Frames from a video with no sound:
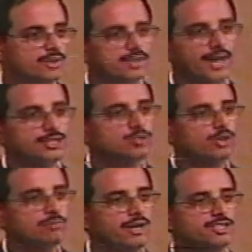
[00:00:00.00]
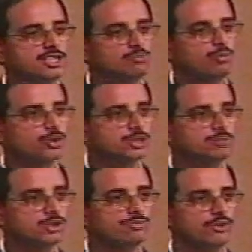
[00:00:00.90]
That's what makes it
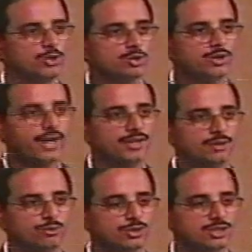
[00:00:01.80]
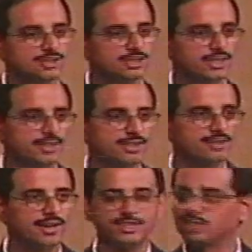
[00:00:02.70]
possible for you to get the process design
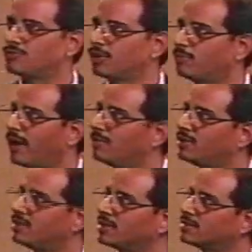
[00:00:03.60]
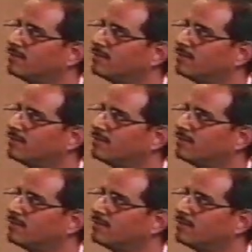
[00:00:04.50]
interaction for the parametrics.